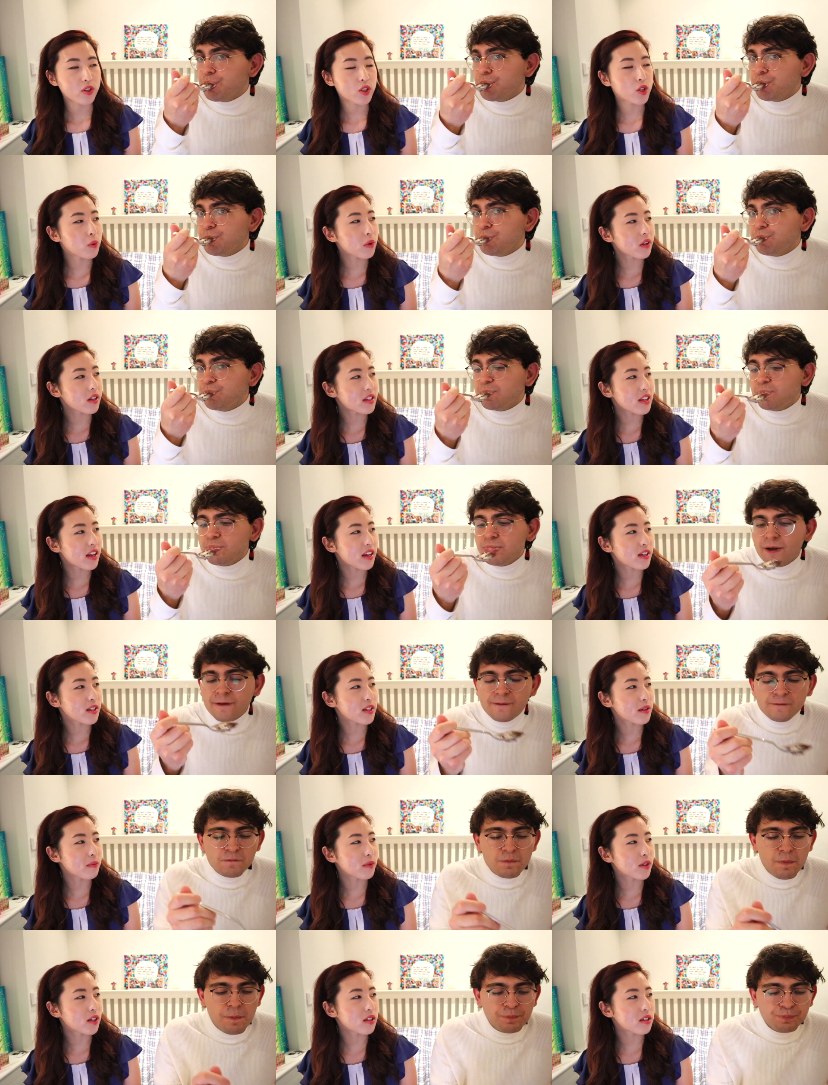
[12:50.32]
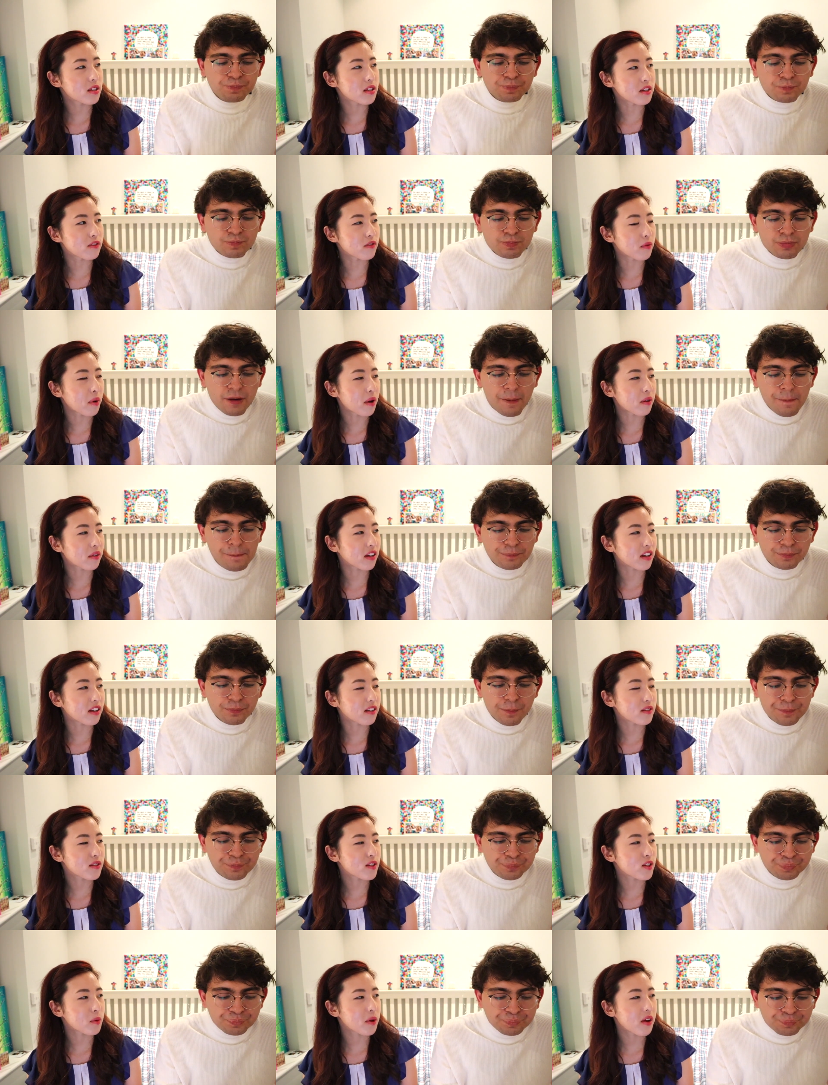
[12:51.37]
Speaker 1: Do you want to say some good stuff about
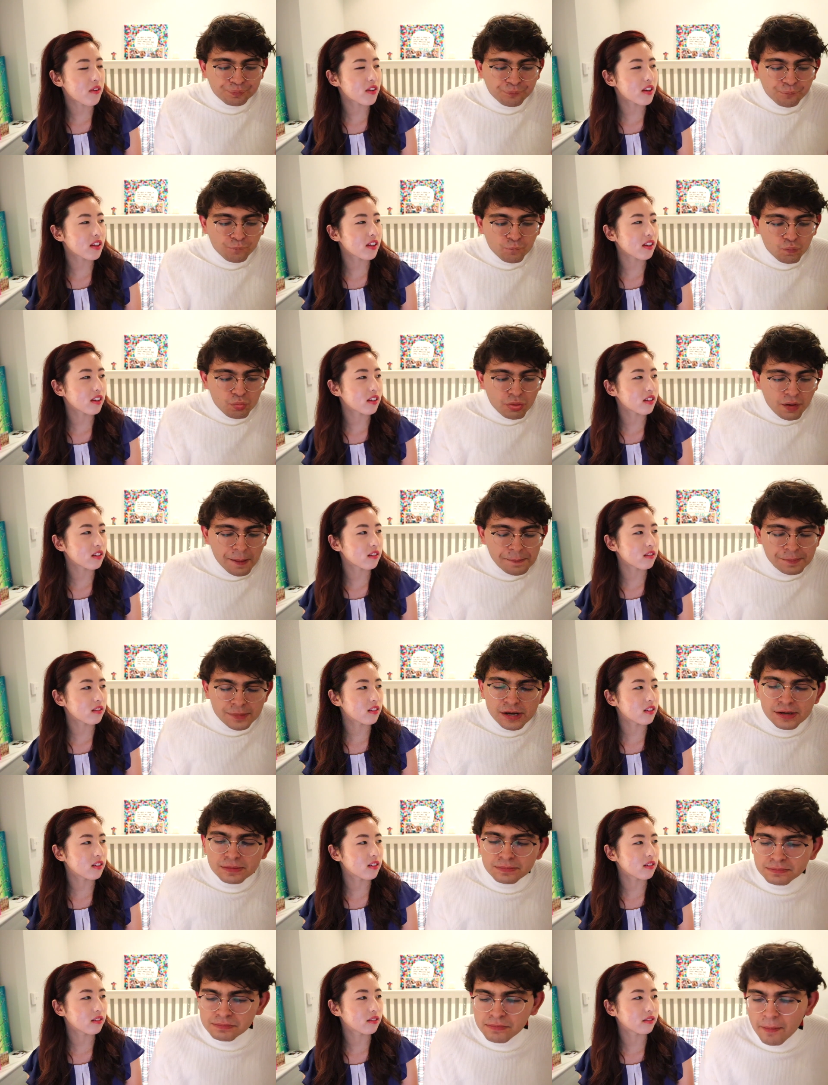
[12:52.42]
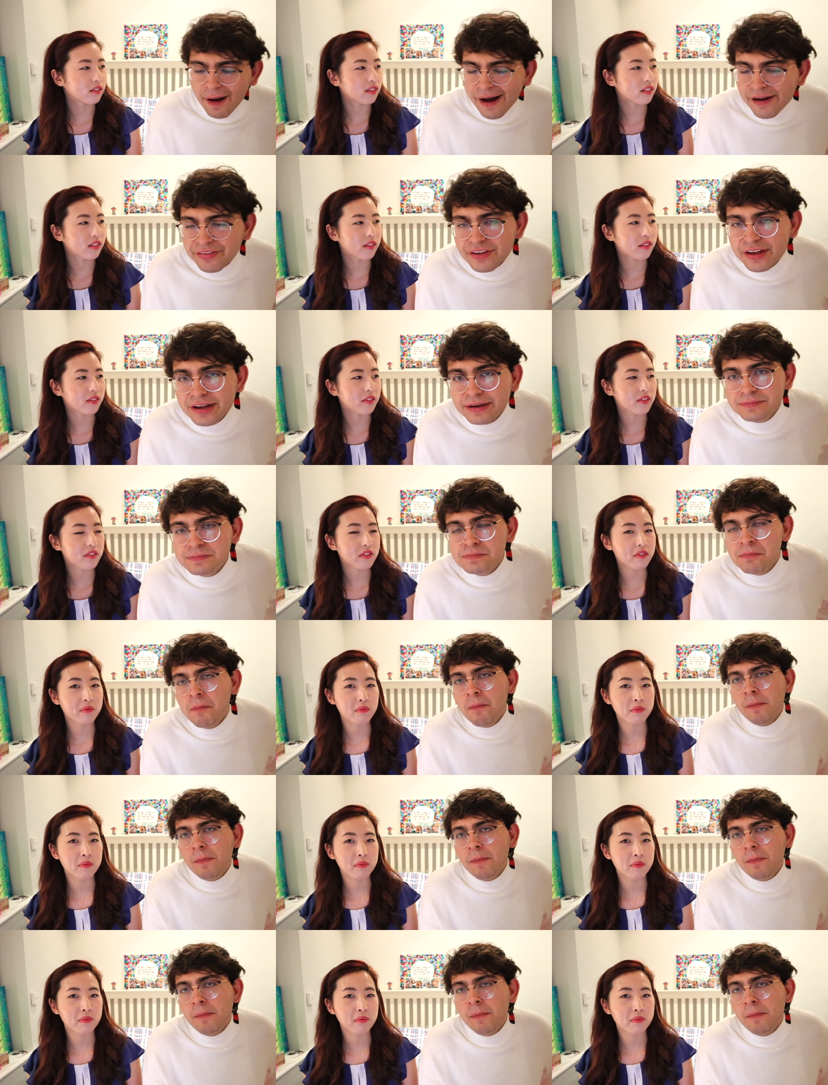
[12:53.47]
Kings? Do we have anything?
Speaker 2: Um, I think.